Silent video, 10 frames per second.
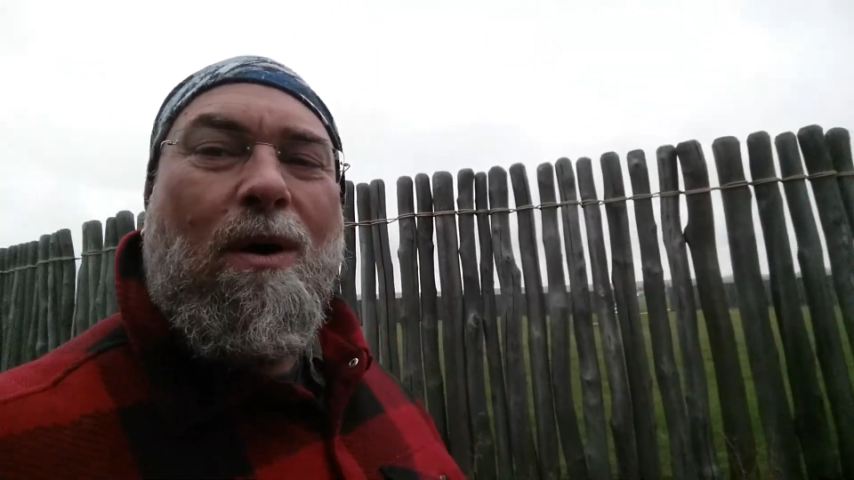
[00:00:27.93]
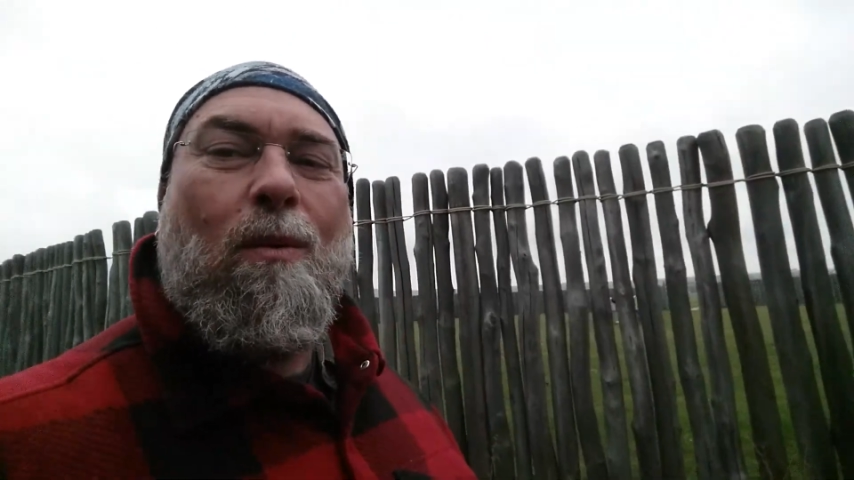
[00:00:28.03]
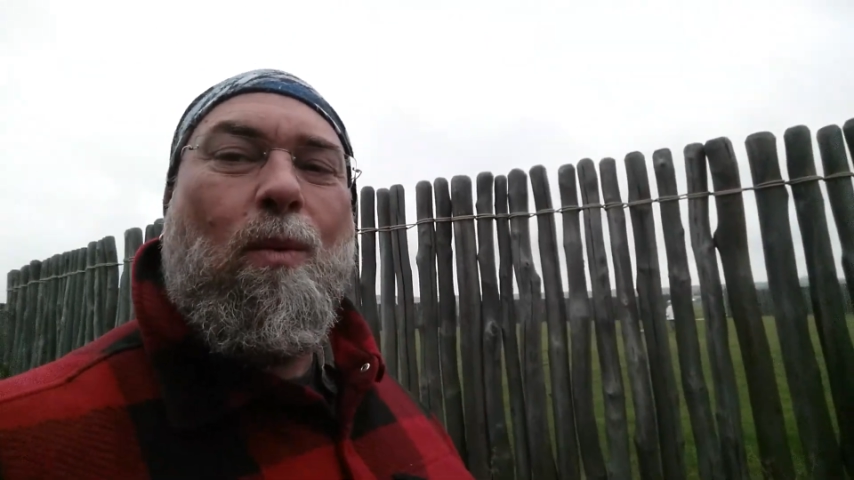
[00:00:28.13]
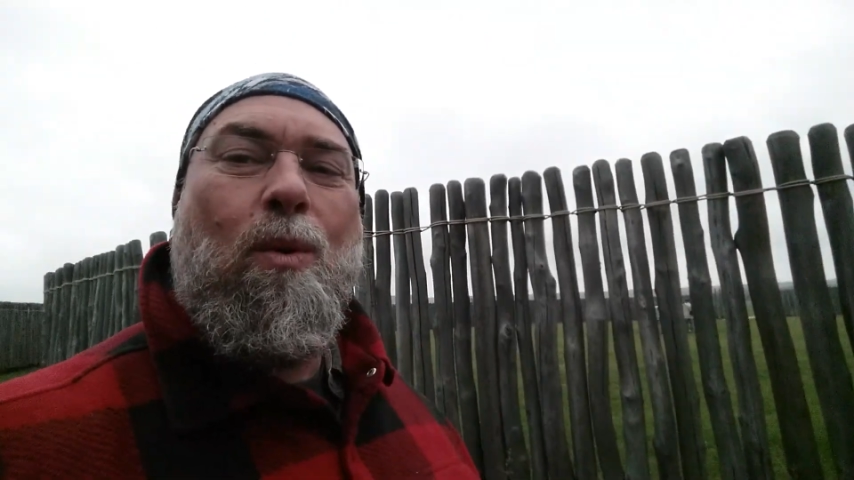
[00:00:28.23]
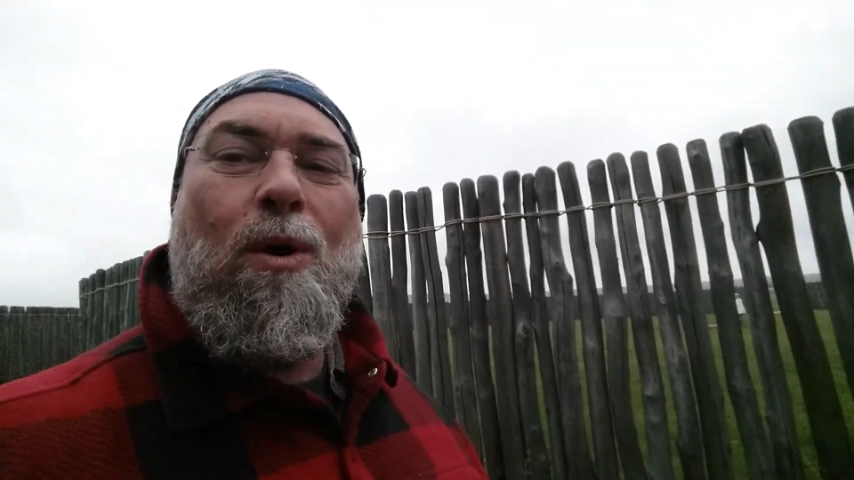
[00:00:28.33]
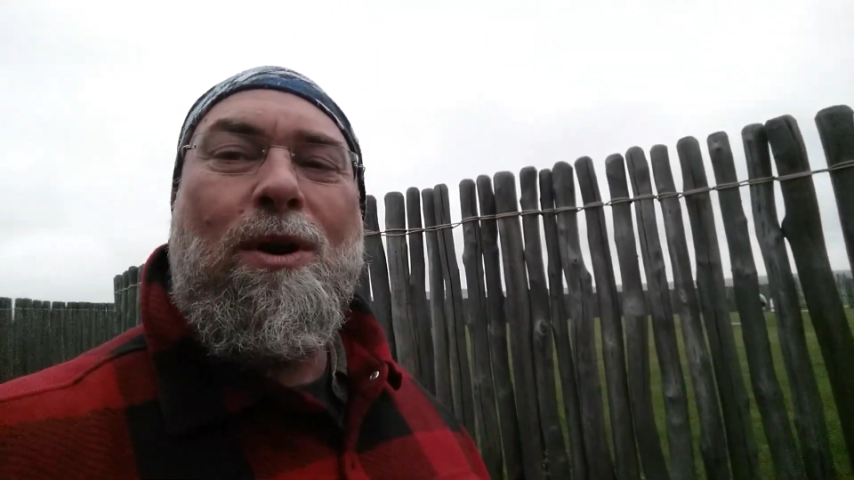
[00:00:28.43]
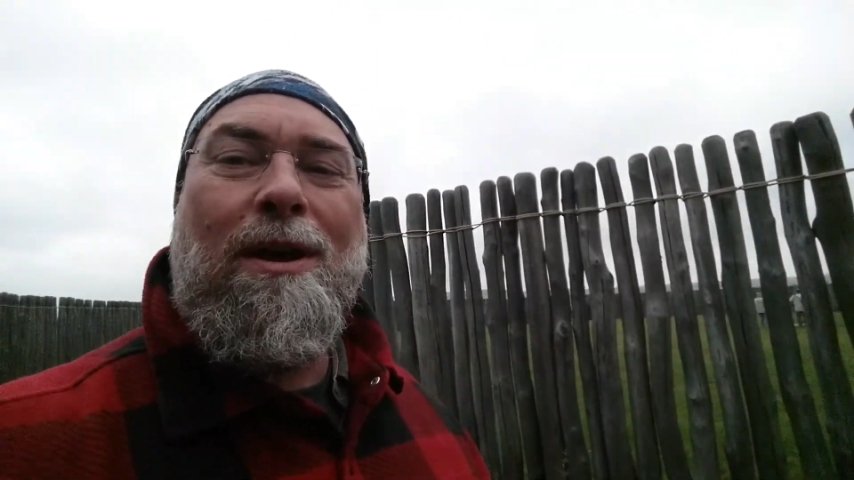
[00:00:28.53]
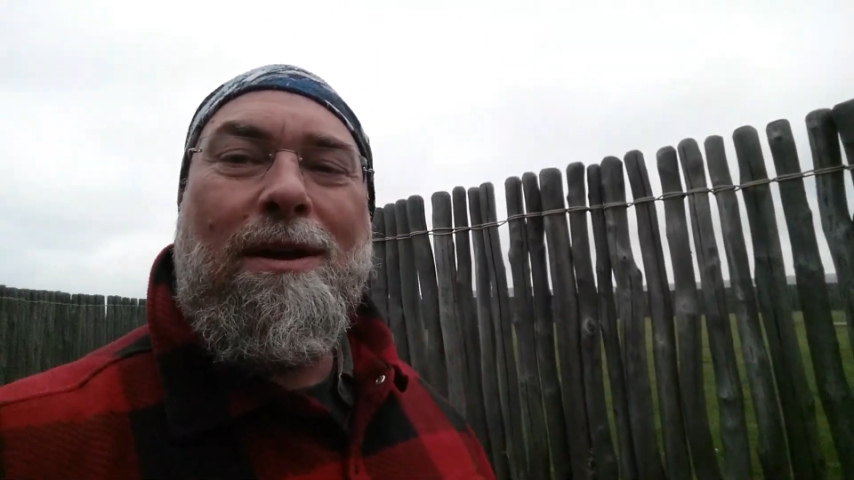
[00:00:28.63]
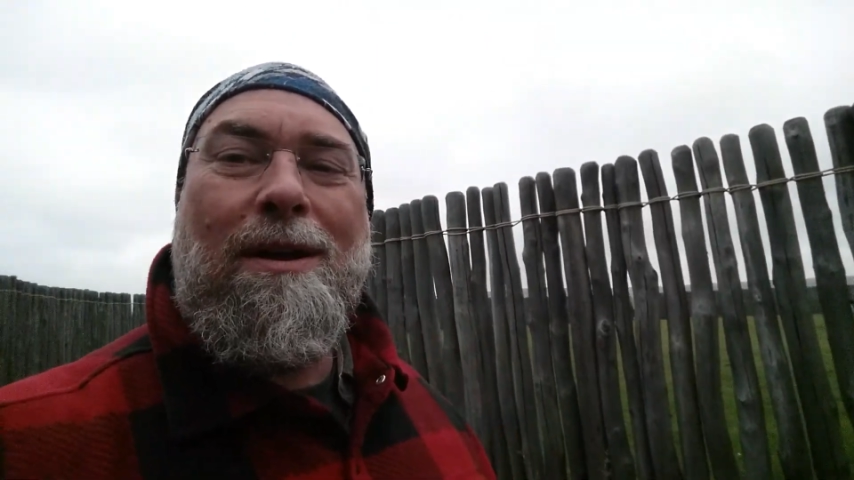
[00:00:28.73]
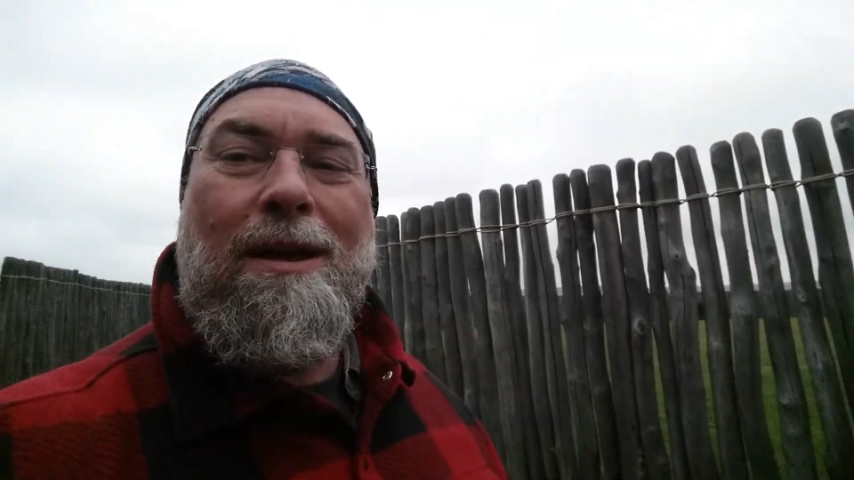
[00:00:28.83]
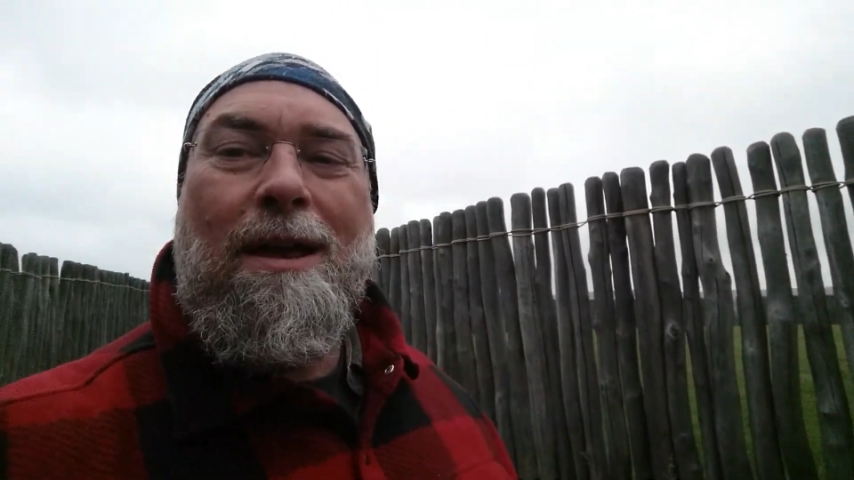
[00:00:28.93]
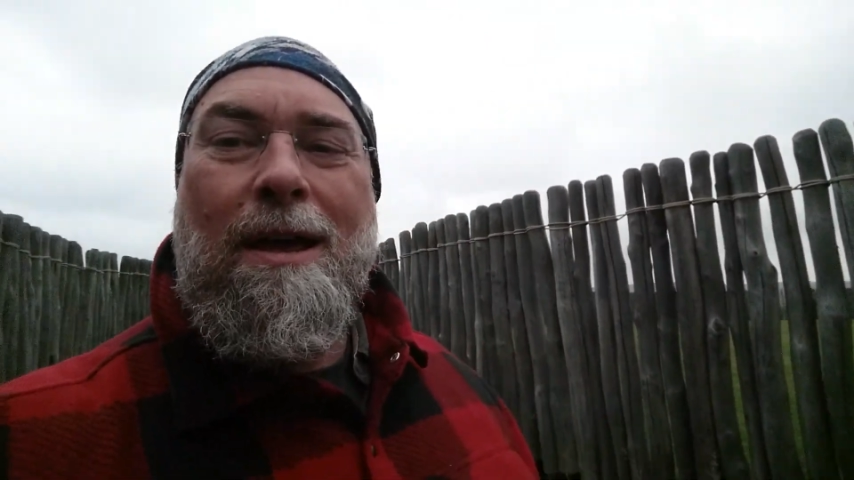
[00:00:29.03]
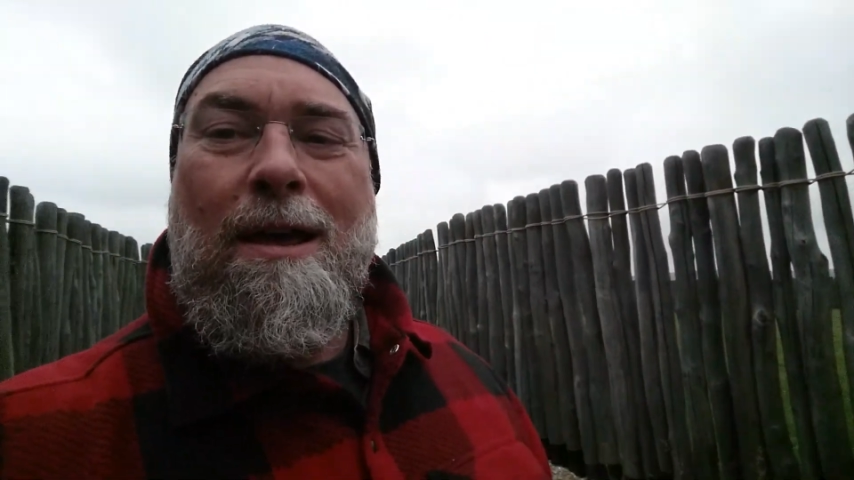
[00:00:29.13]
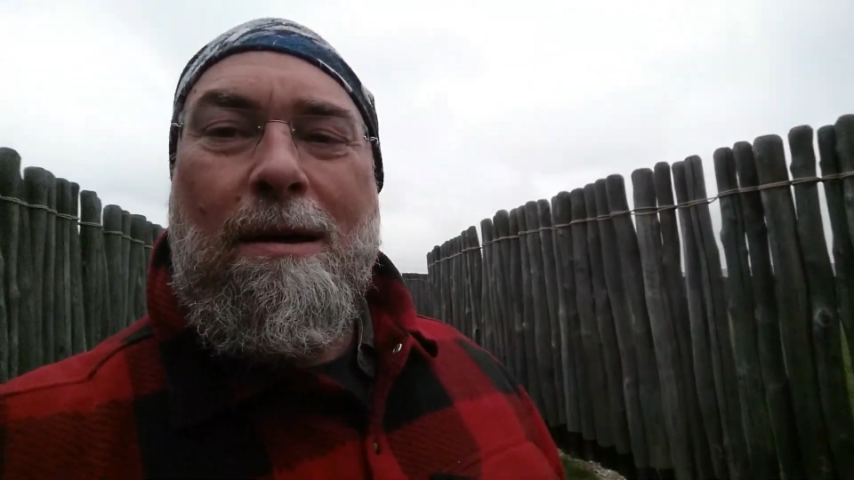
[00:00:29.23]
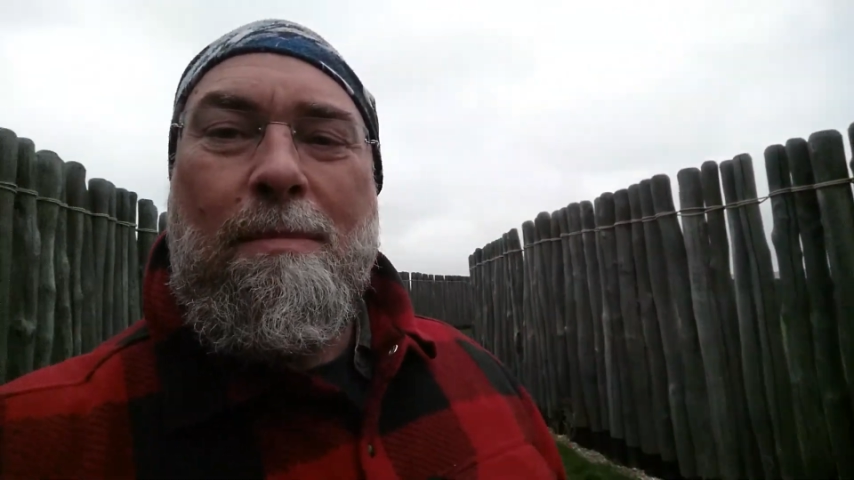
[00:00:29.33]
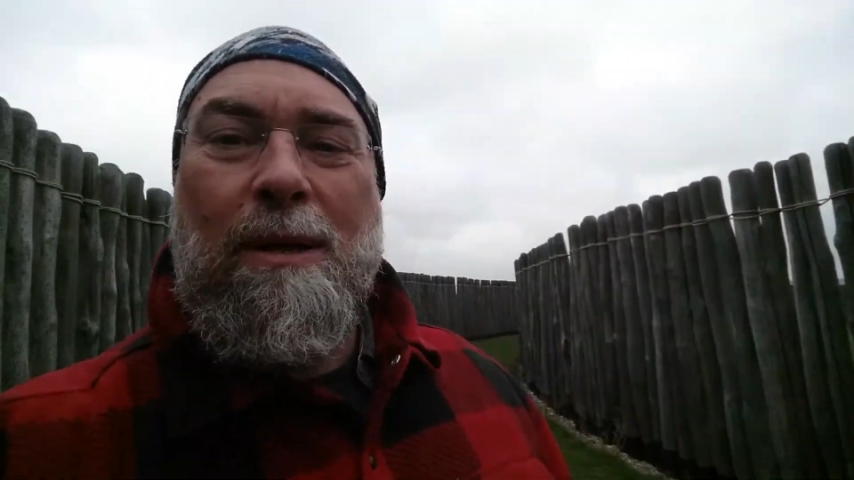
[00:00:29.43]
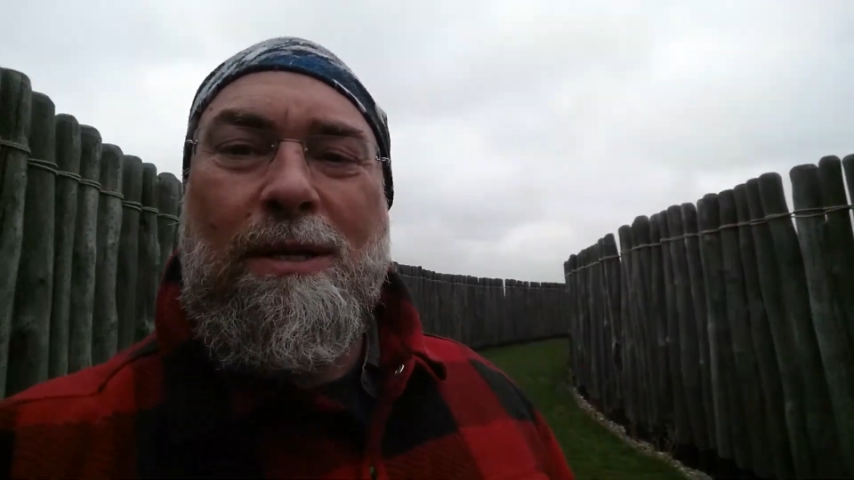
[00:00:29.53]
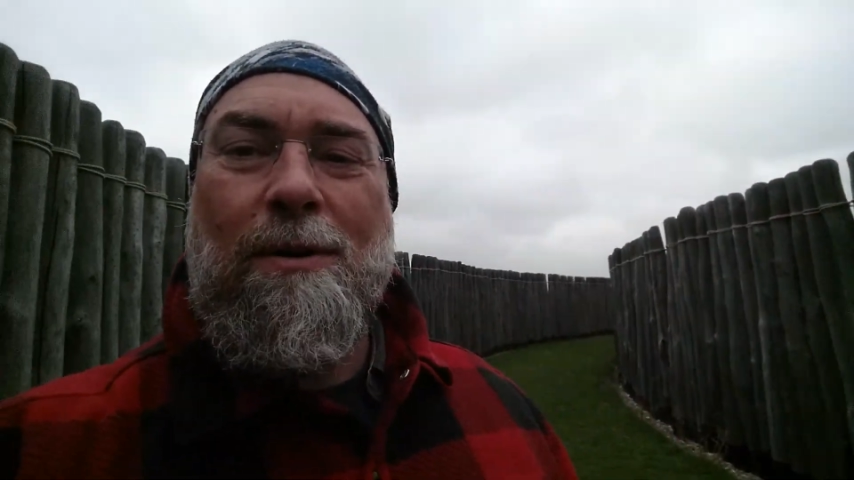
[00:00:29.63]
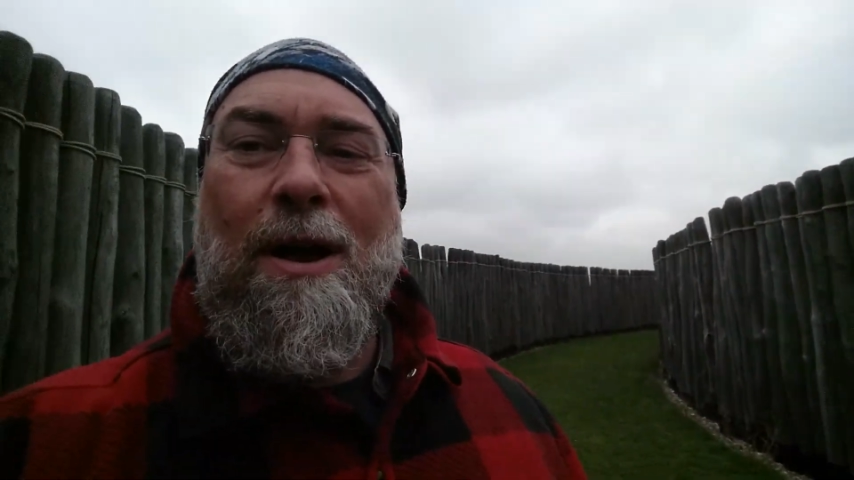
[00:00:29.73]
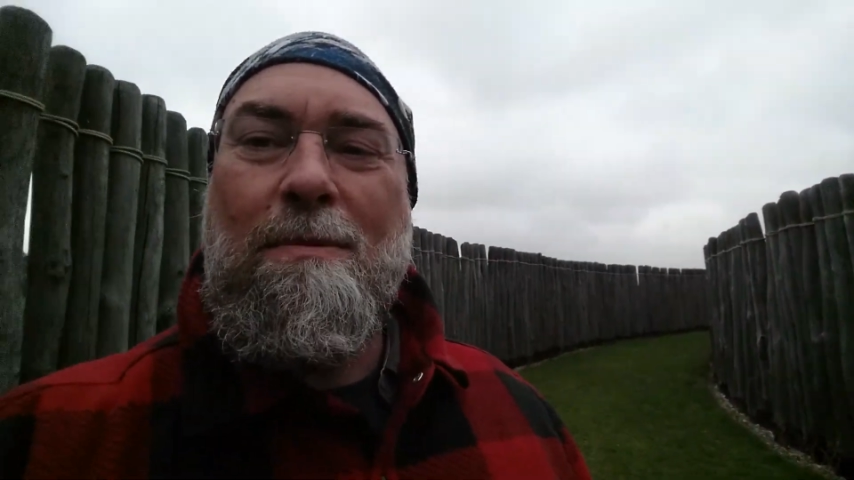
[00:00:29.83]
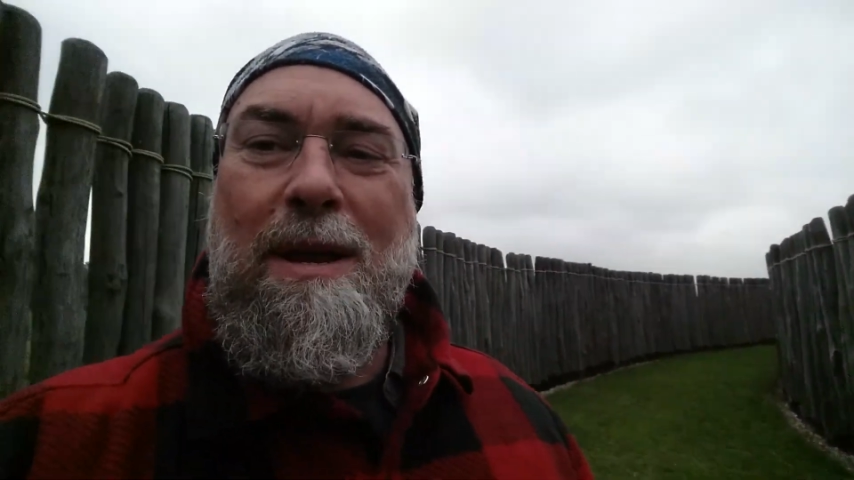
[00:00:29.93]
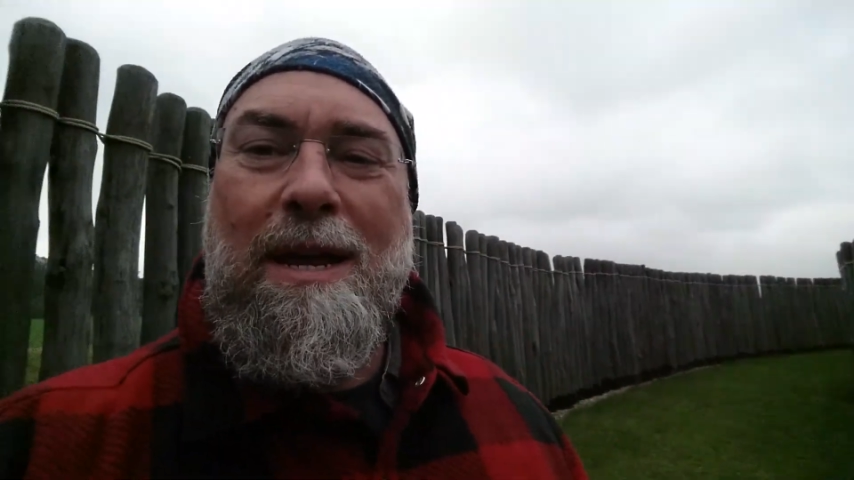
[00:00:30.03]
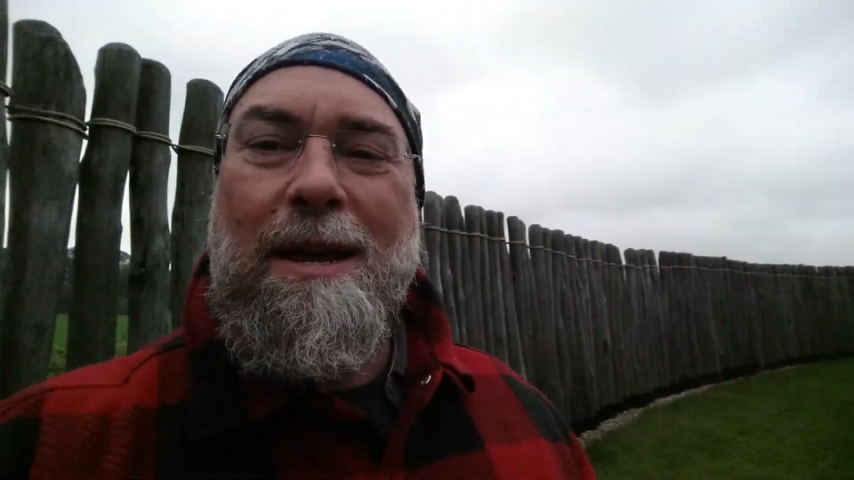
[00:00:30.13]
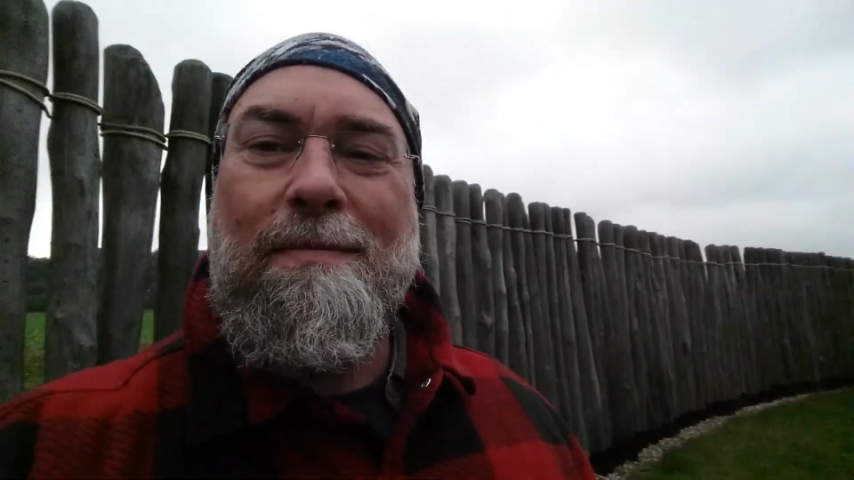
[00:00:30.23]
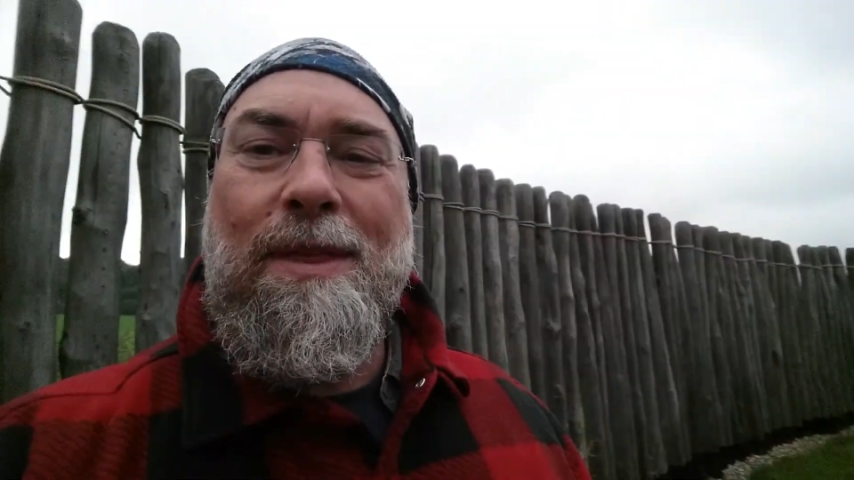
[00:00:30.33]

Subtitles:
wood built around me here.